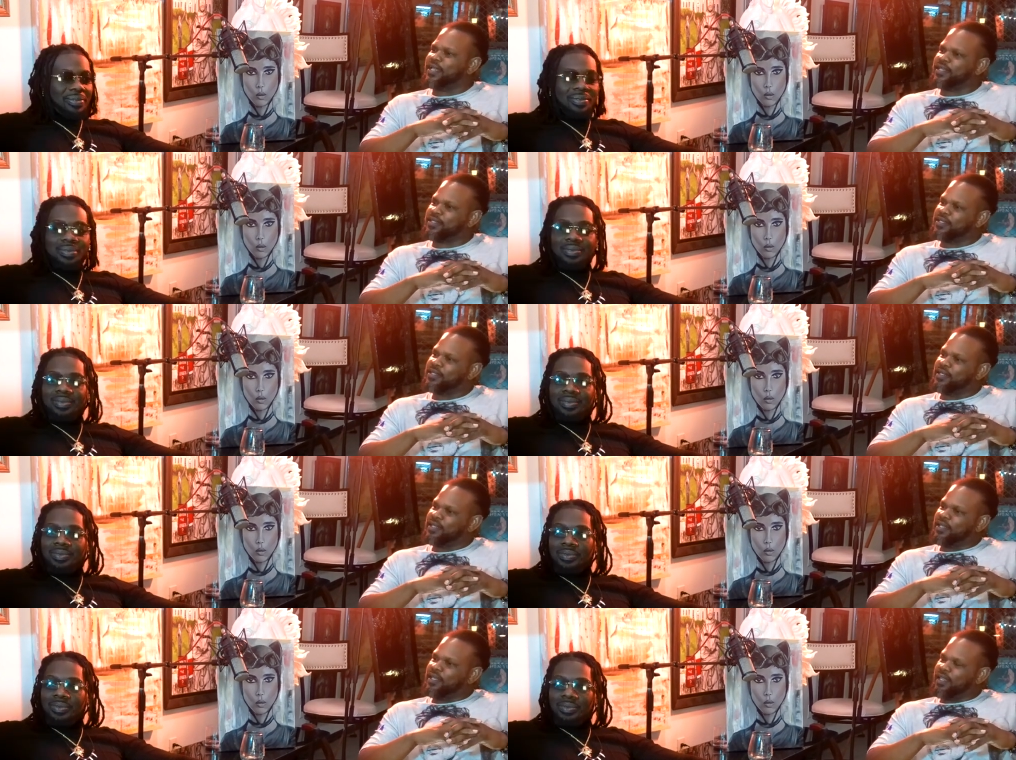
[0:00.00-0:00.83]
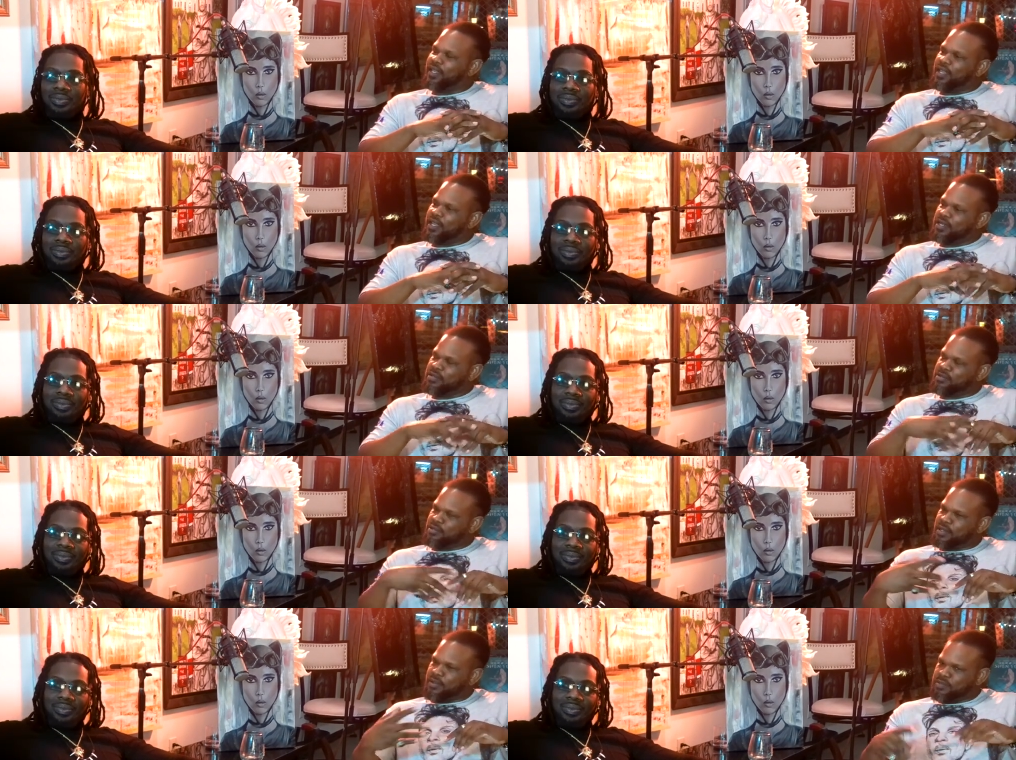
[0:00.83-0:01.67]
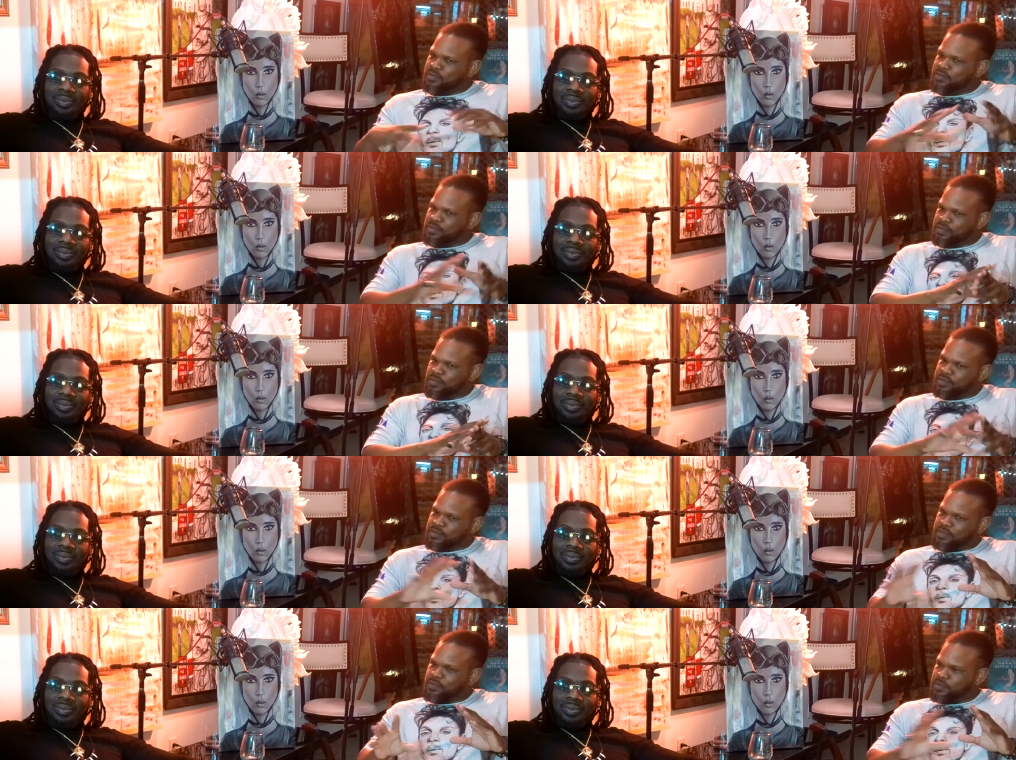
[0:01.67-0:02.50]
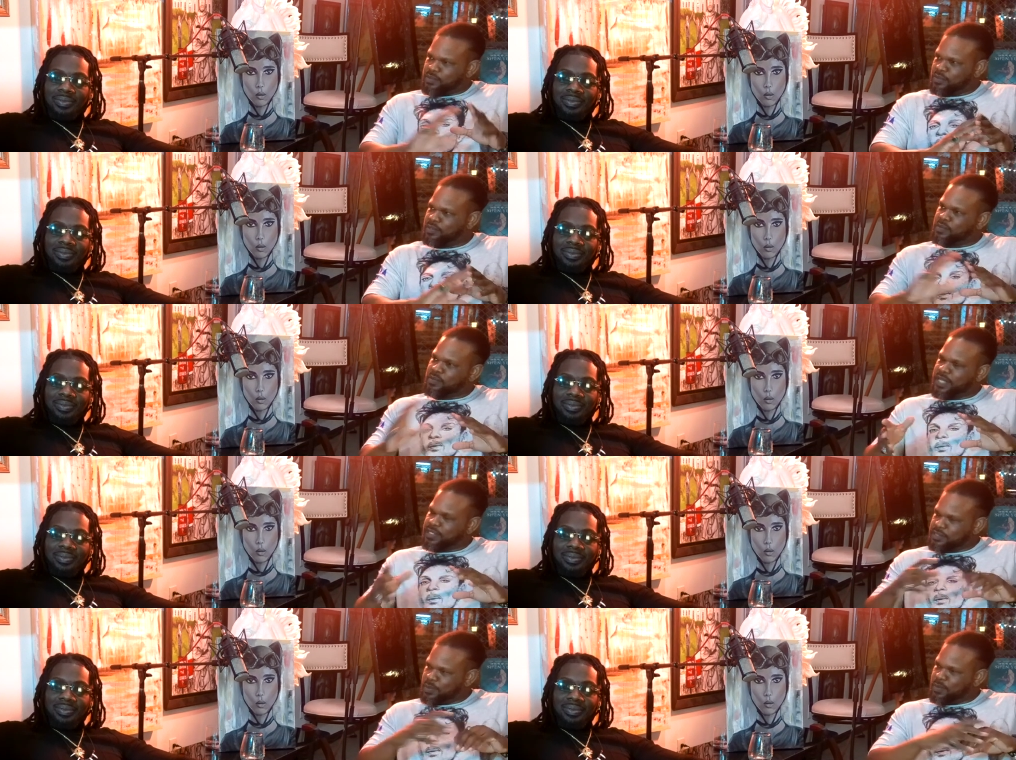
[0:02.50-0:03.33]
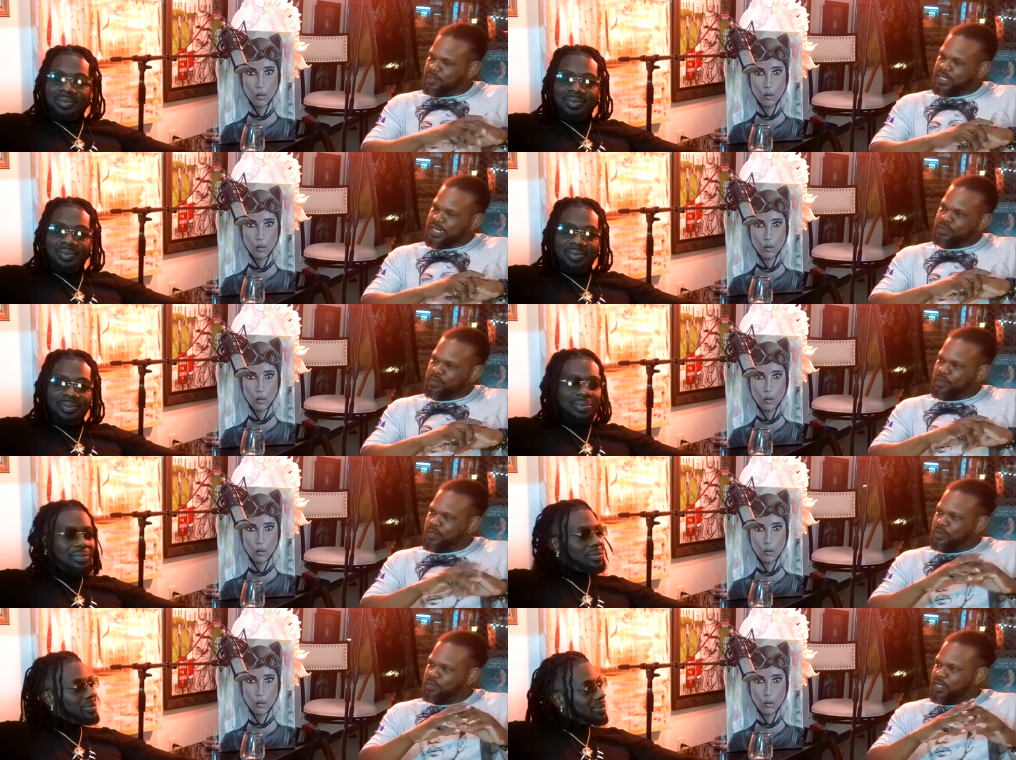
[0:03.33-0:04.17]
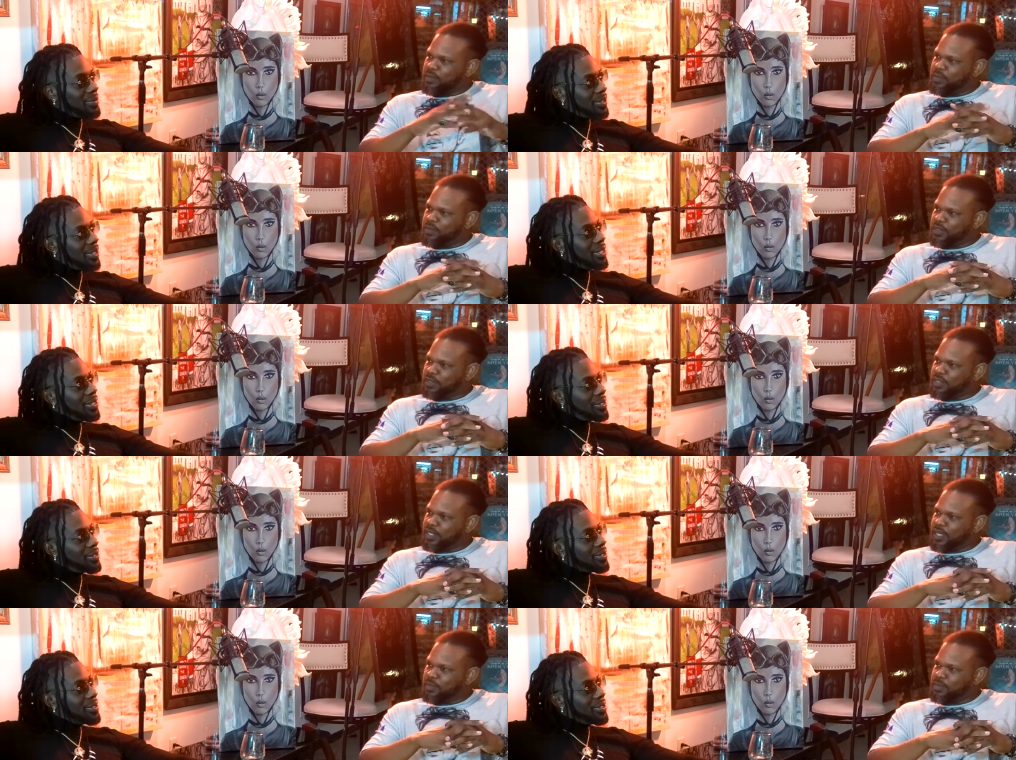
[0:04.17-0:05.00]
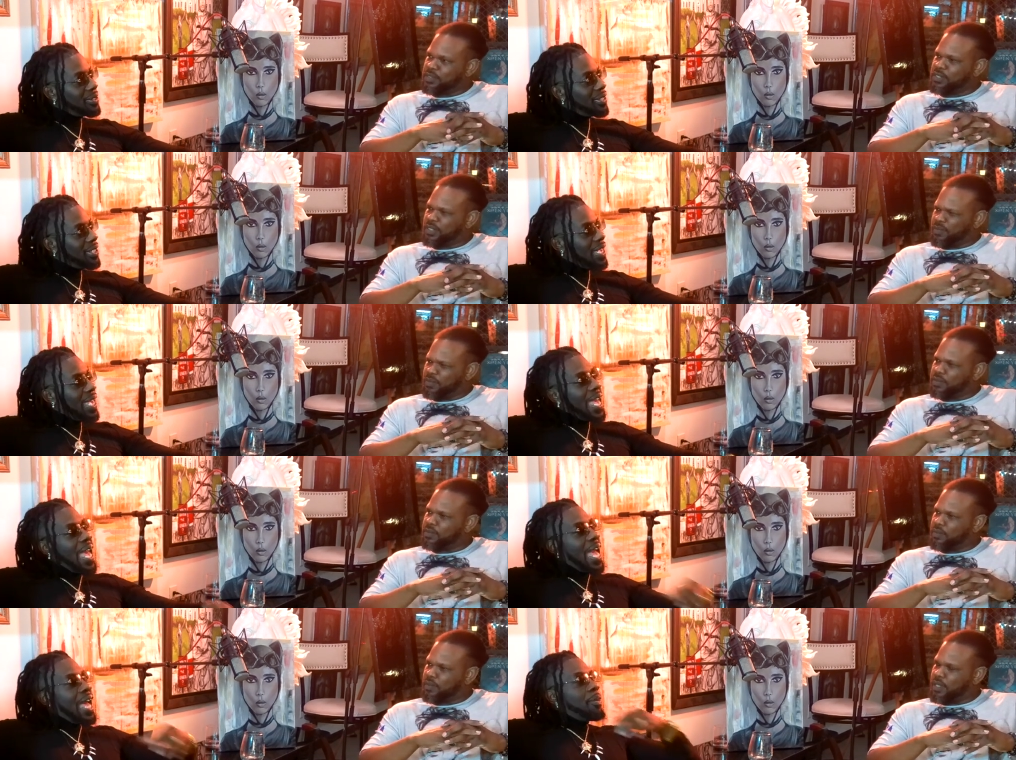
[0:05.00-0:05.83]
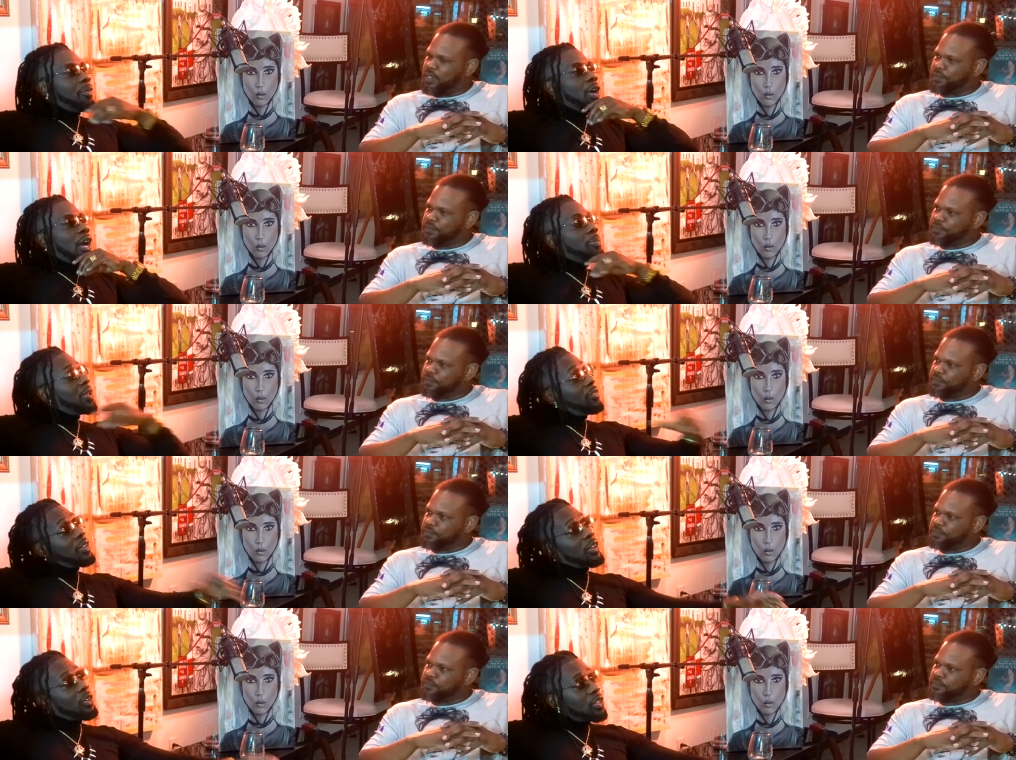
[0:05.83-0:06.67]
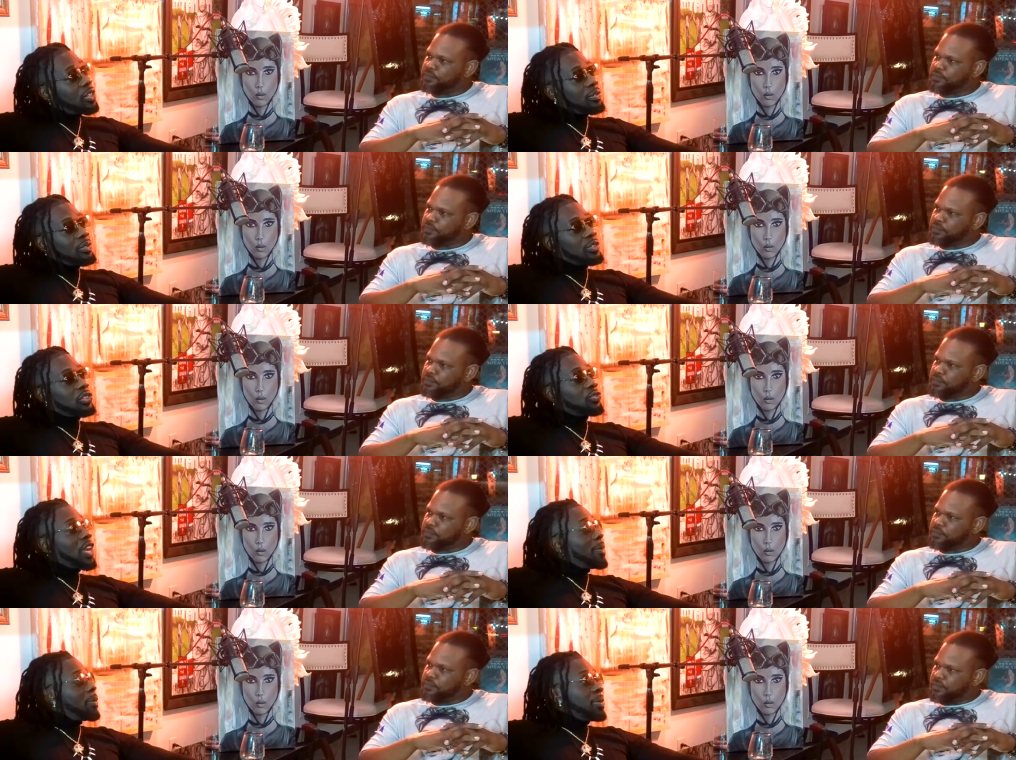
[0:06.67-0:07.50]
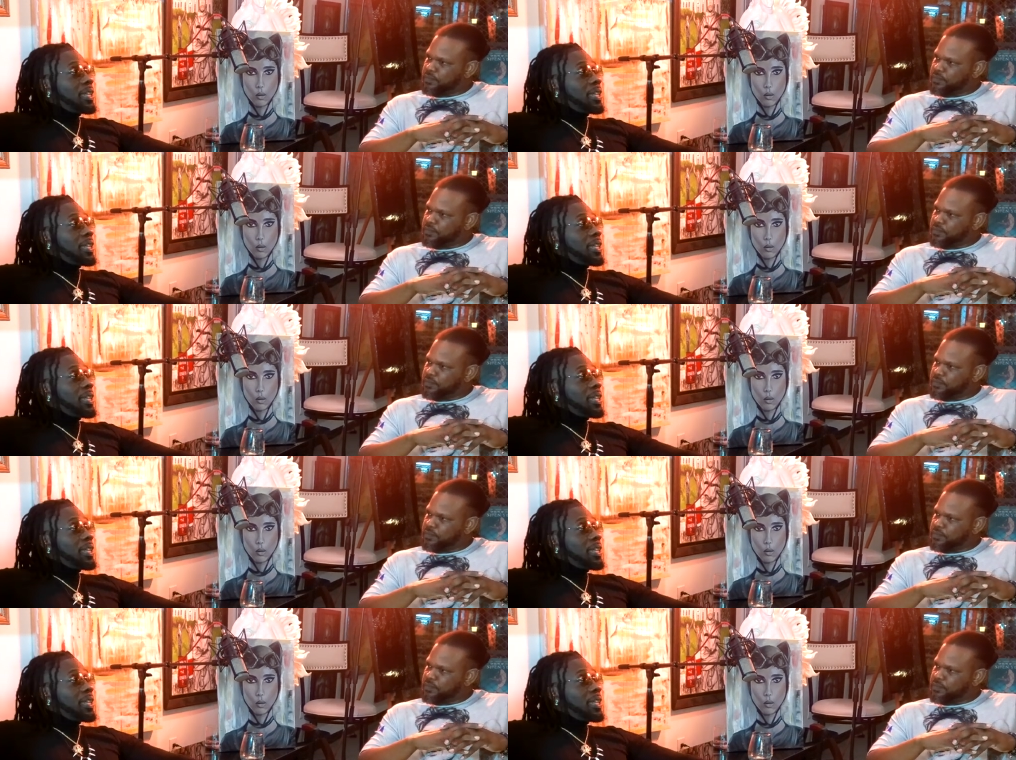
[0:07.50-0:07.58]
Speaker 1: that. That would be dope. And you know, you you you you do that somewhere down the road, maybe with that material,
Speaker 2: right? I'm, I'm definitely not gonna scrap it